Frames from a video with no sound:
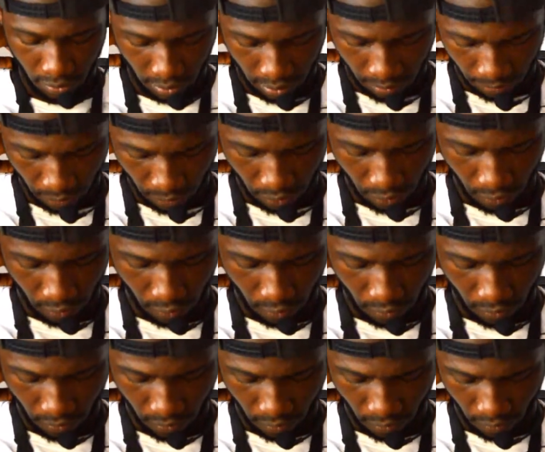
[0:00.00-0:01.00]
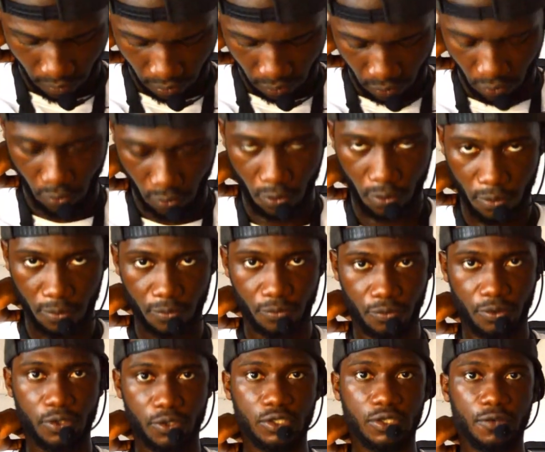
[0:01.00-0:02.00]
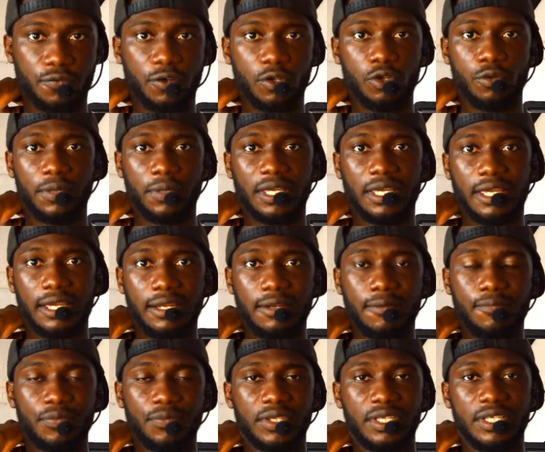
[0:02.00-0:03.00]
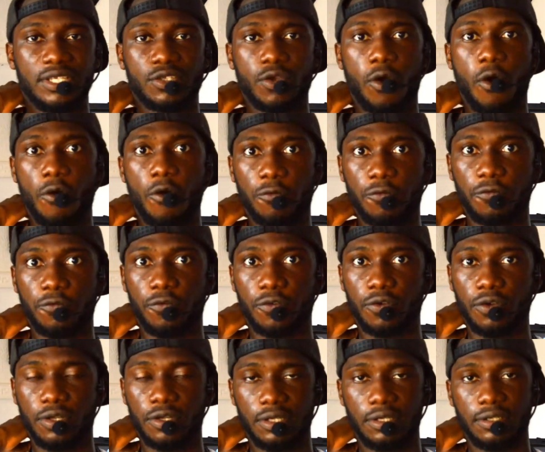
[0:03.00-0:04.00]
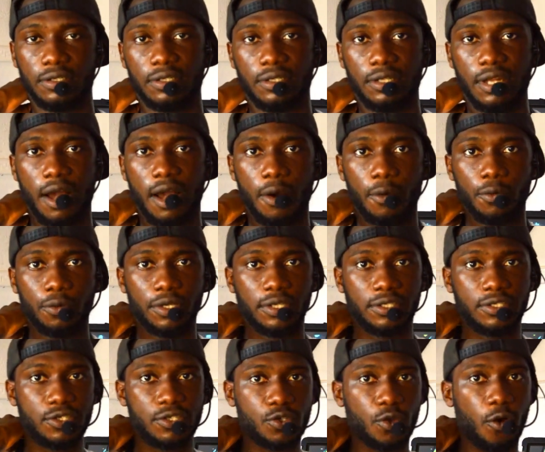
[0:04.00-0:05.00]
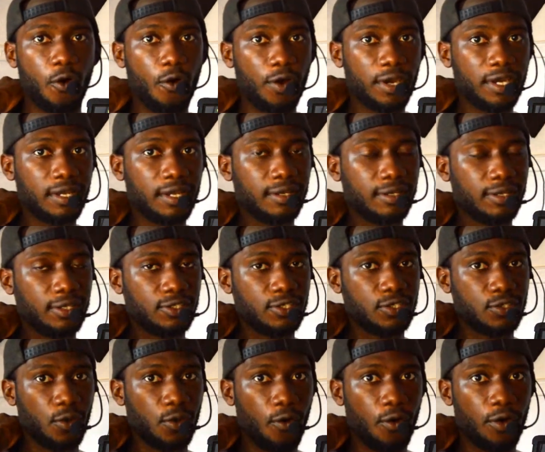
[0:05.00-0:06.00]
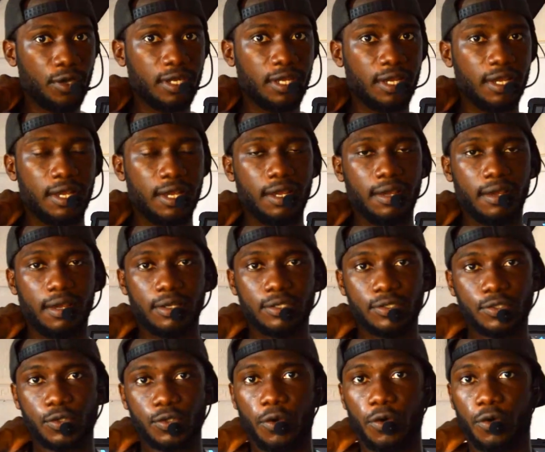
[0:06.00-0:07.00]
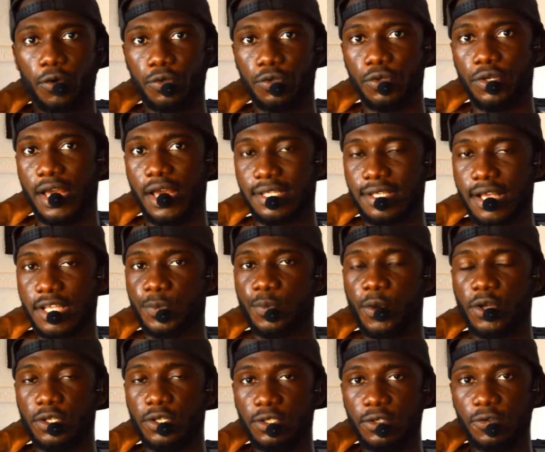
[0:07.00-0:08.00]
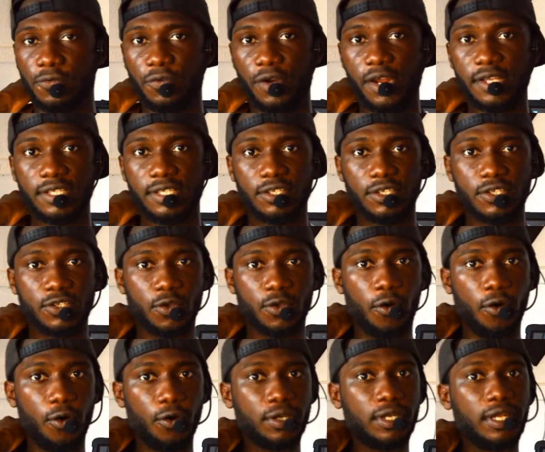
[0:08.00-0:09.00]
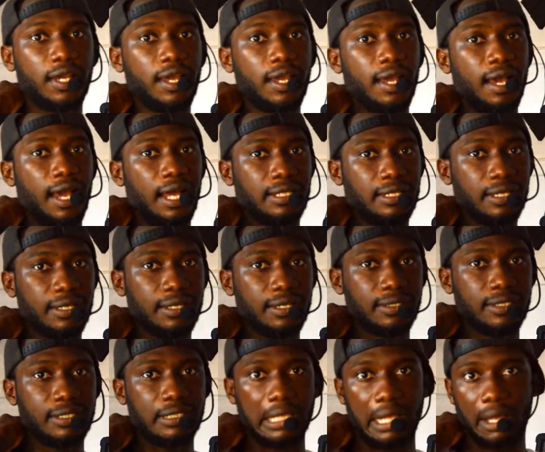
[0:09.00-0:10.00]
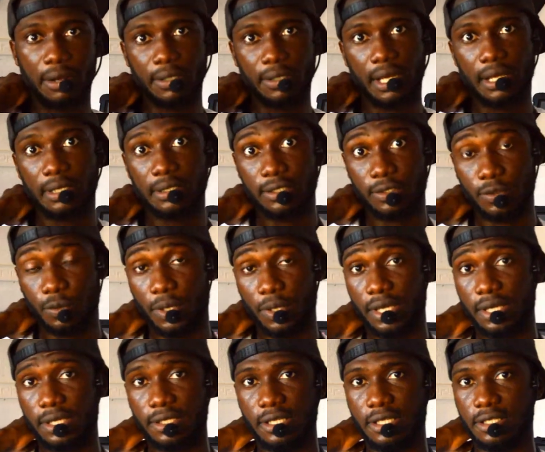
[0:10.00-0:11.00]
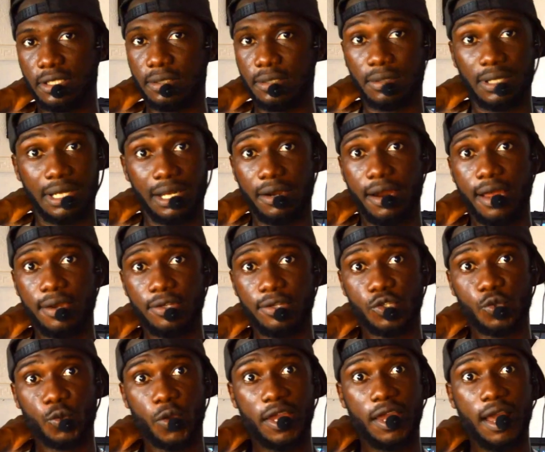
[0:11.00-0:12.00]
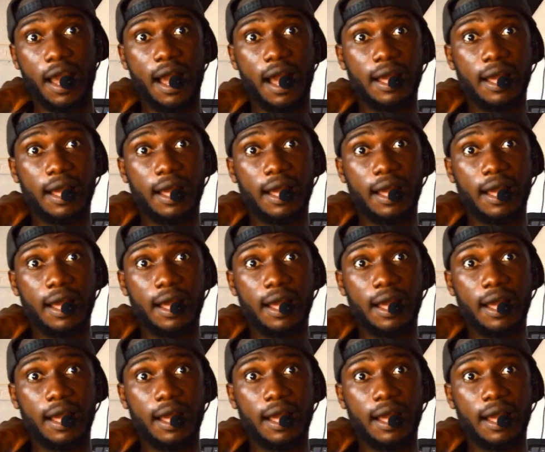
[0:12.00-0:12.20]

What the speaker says: I'm gonna reduce the volume again. It's off. Now it is on. It is on. So you guys can spot the difference. It is on. I think it is louder this way. It is clearer this way.